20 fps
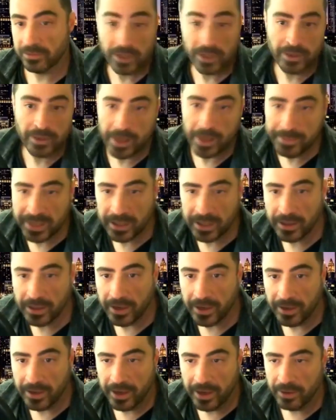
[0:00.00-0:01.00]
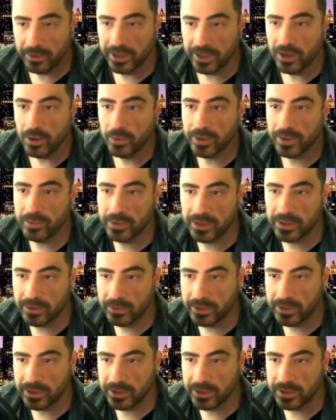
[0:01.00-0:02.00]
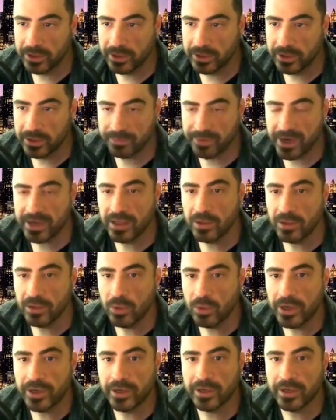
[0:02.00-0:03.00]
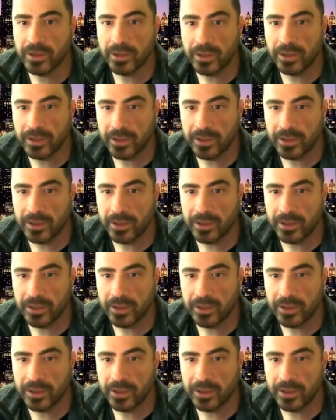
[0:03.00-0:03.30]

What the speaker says: Well, I mean, here we go. We're spreading the word.